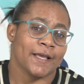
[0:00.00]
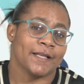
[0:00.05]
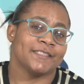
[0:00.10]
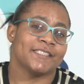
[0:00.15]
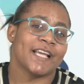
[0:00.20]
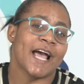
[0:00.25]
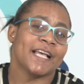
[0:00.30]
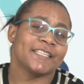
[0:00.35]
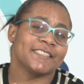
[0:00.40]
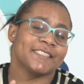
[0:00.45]

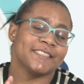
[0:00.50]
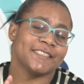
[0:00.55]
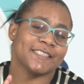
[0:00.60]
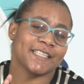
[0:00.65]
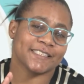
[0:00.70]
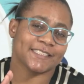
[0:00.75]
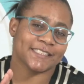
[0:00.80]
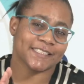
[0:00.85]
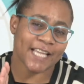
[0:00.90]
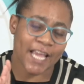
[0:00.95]
just in
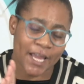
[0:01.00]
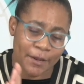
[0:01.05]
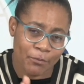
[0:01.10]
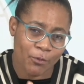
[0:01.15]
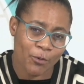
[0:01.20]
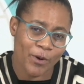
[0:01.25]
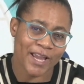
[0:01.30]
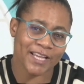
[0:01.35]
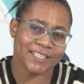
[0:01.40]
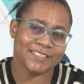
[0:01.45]
the
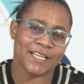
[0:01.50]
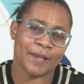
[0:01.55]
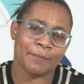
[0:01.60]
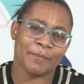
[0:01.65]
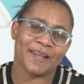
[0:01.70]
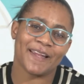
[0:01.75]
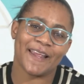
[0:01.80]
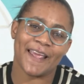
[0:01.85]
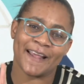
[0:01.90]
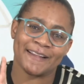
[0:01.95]
same way
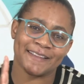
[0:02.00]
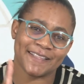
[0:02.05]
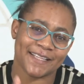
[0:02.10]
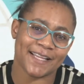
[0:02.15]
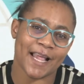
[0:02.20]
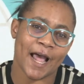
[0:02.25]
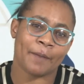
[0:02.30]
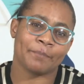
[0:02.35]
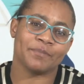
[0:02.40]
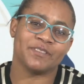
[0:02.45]
Germany
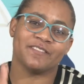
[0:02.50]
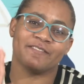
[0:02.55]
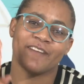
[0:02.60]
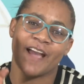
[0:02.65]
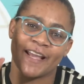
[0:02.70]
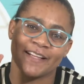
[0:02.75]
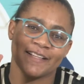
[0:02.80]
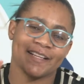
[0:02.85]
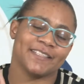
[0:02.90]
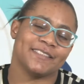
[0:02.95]
ended up
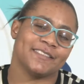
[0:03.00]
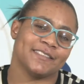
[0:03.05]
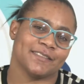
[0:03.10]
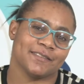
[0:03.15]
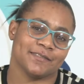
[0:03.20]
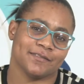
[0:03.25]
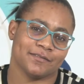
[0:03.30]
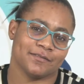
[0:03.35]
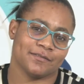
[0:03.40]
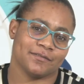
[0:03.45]
divided
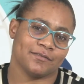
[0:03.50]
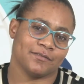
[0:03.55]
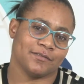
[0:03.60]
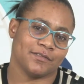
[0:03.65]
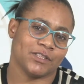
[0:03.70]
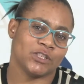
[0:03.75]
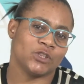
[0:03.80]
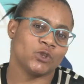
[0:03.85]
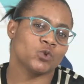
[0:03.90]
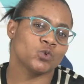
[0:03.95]

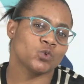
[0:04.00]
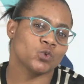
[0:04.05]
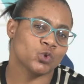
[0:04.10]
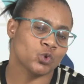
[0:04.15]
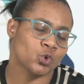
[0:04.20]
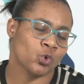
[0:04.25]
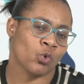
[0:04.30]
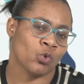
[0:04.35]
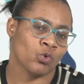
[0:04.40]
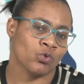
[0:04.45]
into
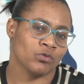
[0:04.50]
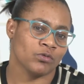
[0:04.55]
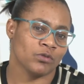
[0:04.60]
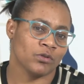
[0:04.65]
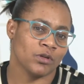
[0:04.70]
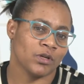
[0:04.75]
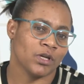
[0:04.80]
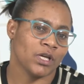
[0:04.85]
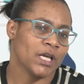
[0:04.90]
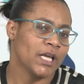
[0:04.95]
2,
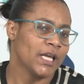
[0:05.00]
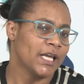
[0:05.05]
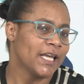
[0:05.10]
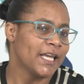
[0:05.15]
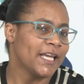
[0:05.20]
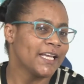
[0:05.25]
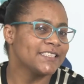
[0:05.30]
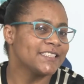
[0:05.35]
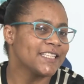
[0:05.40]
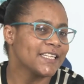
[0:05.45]

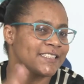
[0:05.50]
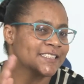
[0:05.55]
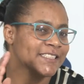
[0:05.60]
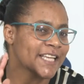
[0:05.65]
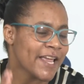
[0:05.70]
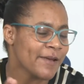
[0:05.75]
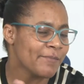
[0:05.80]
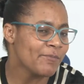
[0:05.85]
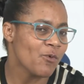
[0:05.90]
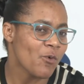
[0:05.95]
is the
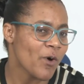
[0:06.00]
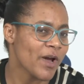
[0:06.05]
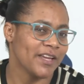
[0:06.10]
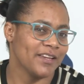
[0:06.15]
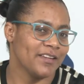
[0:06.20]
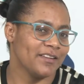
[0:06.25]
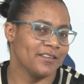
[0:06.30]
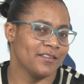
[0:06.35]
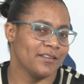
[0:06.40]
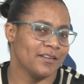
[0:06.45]
same
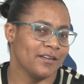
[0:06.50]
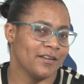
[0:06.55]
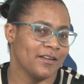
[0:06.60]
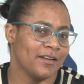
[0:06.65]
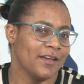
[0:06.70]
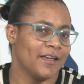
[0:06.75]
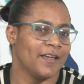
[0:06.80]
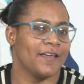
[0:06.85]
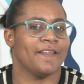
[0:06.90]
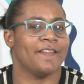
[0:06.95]
way
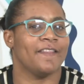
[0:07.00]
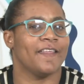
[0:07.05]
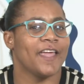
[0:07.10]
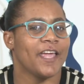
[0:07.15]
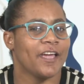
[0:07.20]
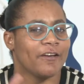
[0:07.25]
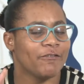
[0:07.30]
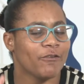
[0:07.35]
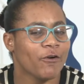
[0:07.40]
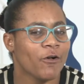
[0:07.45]
they
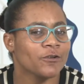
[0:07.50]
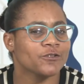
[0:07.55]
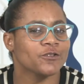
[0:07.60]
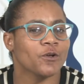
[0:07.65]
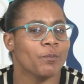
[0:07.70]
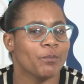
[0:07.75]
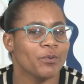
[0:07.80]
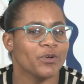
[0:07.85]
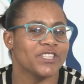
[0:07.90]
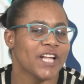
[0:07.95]
have
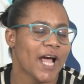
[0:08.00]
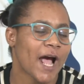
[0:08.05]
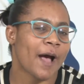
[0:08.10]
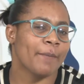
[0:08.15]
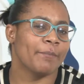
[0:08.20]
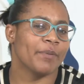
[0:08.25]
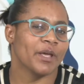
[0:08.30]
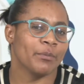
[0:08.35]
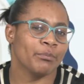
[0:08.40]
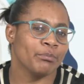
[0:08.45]
also put
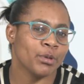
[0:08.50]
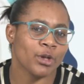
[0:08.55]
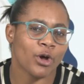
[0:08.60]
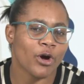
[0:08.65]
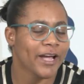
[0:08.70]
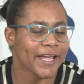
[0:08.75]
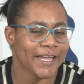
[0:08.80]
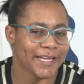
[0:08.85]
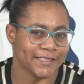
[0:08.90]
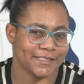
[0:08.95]
up a
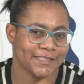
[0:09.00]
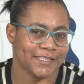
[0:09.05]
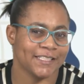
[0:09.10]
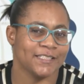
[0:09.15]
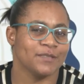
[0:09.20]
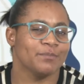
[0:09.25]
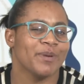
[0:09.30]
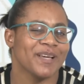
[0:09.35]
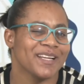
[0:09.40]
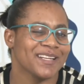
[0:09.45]
blockade
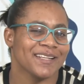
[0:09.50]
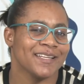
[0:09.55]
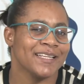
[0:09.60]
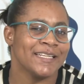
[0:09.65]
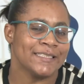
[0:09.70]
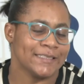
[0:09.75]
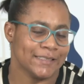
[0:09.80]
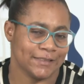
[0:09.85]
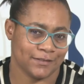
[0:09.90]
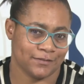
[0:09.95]
in
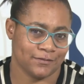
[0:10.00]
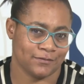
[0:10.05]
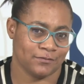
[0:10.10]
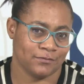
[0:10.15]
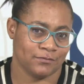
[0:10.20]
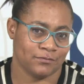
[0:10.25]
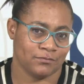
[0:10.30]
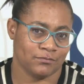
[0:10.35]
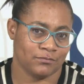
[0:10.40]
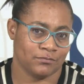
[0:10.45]
Berlin
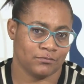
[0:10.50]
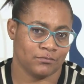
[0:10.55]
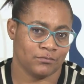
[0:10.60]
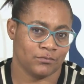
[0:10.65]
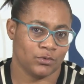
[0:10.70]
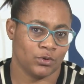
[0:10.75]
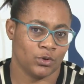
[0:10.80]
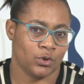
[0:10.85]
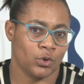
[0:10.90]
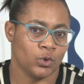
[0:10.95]

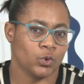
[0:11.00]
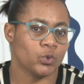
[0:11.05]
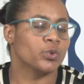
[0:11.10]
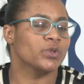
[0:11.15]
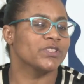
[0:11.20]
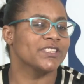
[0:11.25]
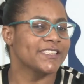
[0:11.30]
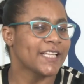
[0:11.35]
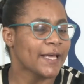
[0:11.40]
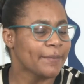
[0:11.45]
to
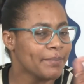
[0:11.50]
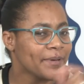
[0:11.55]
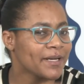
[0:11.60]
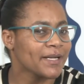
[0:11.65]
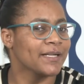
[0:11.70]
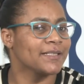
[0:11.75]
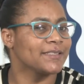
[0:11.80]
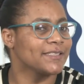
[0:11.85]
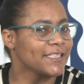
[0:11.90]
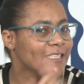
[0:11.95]

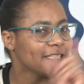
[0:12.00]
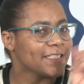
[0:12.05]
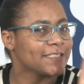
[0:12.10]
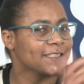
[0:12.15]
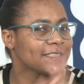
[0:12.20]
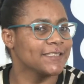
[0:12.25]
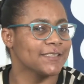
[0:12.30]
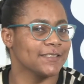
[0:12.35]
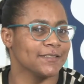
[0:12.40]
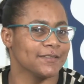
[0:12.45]
separate
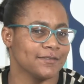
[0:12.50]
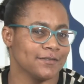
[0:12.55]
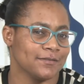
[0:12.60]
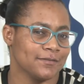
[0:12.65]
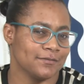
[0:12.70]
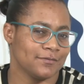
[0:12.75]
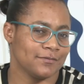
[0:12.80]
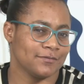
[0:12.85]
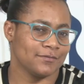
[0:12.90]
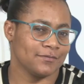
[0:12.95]
East
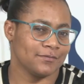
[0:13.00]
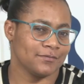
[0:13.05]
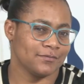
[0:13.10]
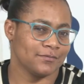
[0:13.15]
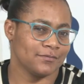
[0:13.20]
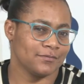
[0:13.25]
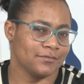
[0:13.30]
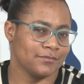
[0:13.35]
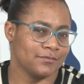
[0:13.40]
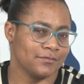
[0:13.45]

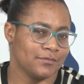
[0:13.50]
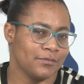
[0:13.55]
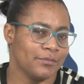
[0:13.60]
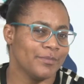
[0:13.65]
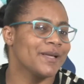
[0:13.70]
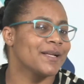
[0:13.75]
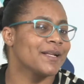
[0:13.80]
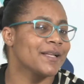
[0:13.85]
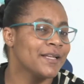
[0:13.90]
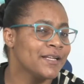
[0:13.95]

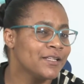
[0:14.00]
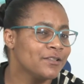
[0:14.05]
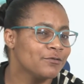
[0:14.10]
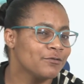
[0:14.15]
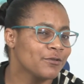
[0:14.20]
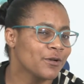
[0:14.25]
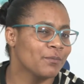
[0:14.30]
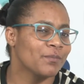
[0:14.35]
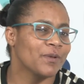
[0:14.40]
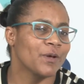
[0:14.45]
Berlin
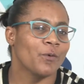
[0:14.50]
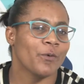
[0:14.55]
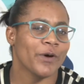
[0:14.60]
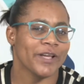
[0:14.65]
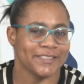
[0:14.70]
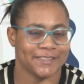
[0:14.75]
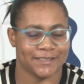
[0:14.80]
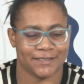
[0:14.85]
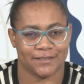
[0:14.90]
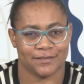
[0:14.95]
from the
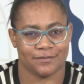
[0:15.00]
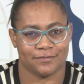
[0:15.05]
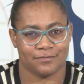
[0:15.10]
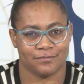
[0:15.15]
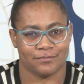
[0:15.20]
West.